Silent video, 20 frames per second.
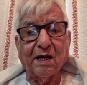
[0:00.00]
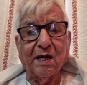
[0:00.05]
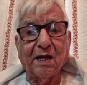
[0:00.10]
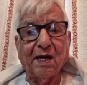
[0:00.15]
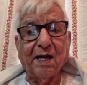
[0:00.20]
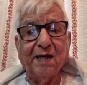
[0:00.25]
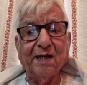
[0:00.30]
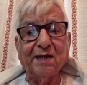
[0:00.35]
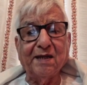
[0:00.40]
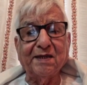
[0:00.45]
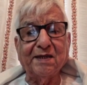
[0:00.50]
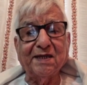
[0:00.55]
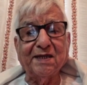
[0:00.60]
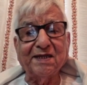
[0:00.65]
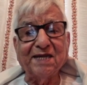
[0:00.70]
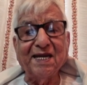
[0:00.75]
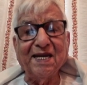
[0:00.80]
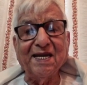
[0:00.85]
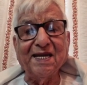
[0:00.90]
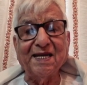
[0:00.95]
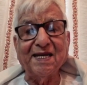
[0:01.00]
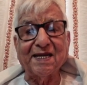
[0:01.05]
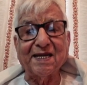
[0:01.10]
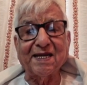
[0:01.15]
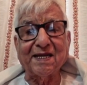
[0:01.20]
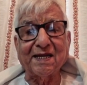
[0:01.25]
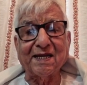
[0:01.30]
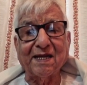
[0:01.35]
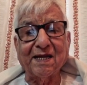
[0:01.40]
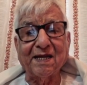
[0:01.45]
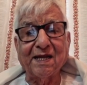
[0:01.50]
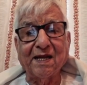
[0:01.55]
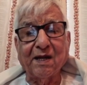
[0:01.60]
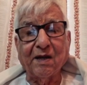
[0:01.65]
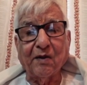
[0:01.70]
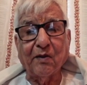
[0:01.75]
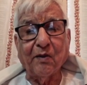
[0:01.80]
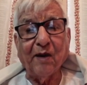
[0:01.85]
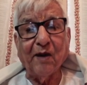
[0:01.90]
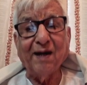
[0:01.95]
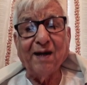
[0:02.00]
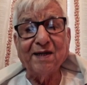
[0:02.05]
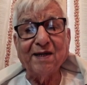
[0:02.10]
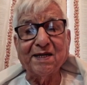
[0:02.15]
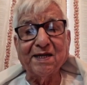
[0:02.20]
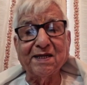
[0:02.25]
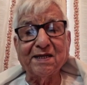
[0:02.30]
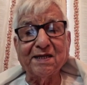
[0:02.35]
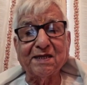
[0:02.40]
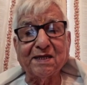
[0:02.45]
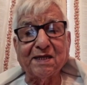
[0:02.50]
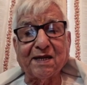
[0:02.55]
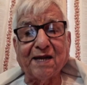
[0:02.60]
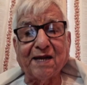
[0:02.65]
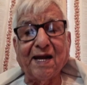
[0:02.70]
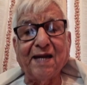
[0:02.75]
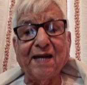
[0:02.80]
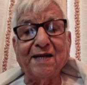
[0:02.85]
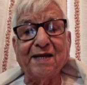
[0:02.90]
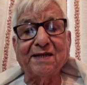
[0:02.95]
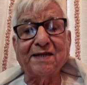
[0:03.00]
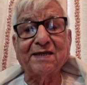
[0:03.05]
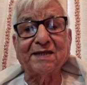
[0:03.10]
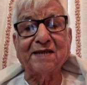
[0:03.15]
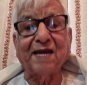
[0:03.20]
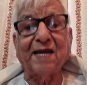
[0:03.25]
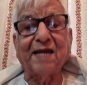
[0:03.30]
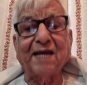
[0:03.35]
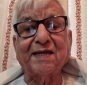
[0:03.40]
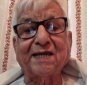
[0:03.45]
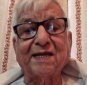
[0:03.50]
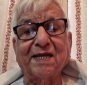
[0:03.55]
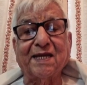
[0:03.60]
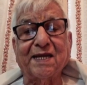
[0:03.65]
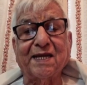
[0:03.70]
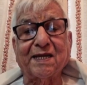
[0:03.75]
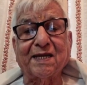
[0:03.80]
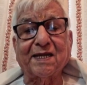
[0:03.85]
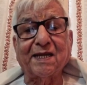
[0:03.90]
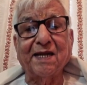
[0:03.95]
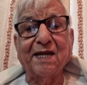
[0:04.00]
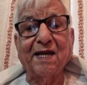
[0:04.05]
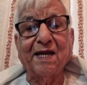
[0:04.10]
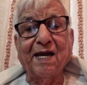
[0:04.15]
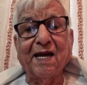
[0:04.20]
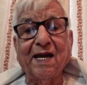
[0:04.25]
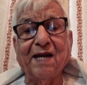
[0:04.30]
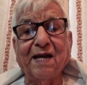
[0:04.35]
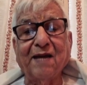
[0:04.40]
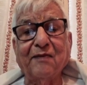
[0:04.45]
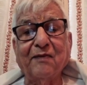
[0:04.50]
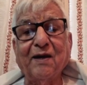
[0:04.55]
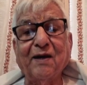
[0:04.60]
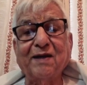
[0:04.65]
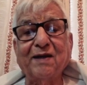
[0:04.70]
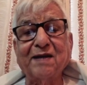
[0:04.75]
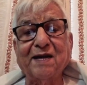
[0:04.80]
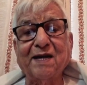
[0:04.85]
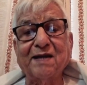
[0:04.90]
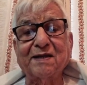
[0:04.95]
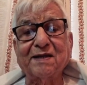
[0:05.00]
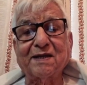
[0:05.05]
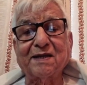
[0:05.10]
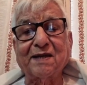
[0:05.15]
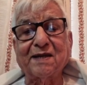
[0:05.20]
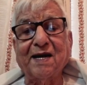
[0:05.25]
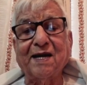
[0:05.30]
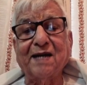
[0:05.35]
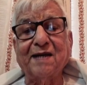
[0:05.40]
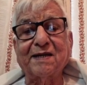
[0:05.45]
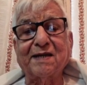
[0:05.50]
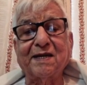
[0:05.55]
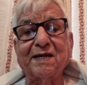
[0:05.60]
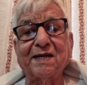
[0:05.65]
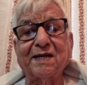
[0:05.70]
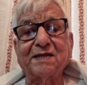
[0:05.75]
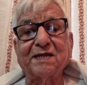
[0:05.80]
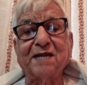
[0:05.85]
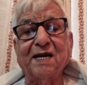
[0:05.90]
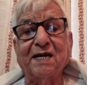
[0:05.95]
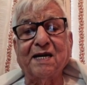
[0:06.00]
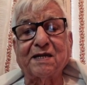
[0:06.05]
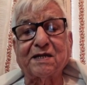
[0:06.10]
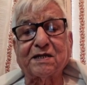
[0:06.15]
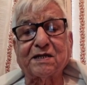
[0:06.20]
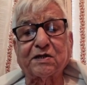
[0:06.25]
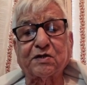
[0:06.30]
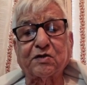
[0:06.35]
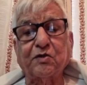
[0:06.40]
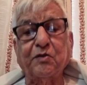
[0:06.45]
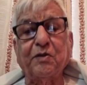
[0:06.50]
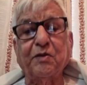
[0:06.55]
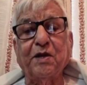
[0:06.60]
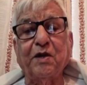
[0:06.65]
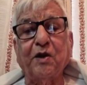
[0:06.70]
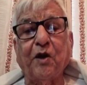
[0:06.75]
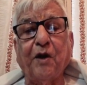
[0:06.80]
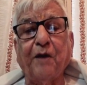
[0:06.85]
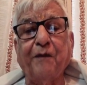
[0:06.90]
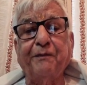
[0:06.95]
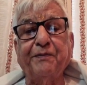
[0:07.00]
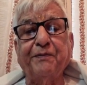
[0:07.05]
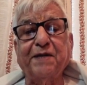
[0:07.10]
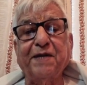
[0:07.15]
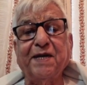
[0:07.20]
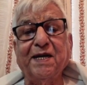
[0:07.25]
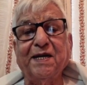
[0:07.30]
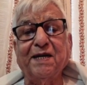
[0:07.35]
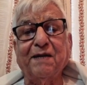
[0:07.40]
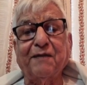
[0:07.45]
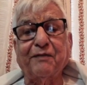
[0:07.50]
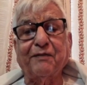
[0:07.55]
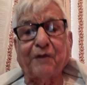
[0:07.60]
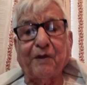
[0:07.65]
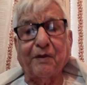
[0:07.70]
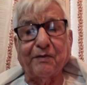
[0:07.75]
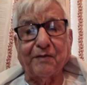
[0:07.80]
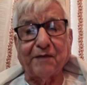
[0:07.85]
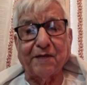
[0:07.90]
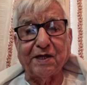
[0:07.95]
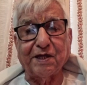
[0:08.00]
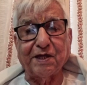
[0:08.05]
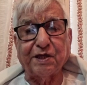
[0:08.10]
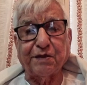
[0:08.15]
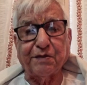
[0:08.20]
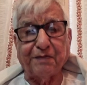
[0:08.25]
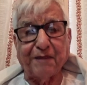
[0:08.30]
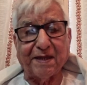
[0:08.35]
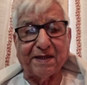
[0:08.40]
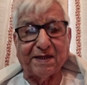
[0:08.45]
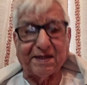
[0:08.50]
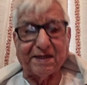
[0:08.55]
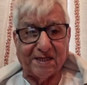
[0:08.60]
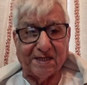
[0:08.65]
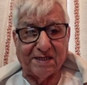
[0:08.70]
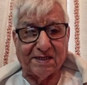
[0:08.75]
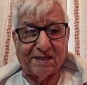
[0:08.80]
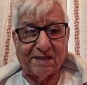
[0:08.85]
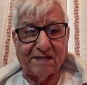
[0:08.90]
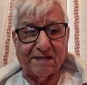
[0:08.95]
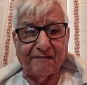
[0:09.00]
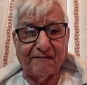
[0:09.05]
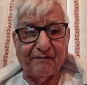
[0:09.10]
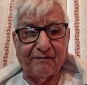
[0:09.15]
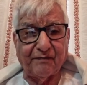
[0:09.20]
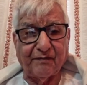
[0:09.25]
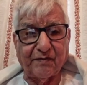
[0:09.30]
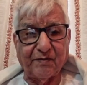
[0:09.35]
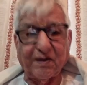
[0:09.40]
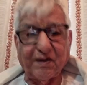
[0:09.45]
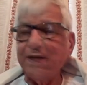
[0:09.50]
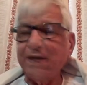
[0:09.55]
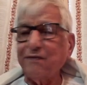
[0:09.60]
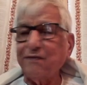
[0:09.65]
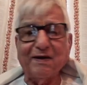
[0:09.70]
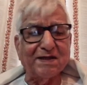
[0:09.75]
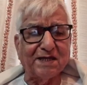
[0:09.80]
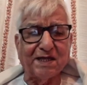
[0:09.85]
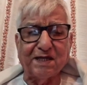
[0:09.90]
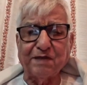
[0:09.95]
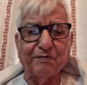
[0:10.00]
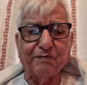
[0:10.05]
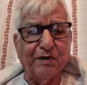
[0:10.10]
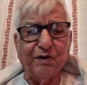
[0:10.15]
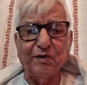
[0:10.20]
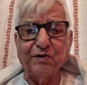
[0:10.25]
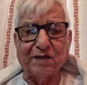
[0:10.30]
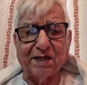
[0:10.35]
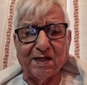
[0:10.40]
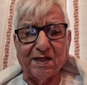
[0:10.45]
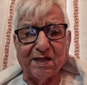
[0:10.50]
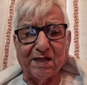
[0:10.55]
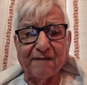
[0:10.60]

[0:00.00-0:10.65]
and detailing what is the right technique and what are the right results to be obtained from each practice. That was his beauty.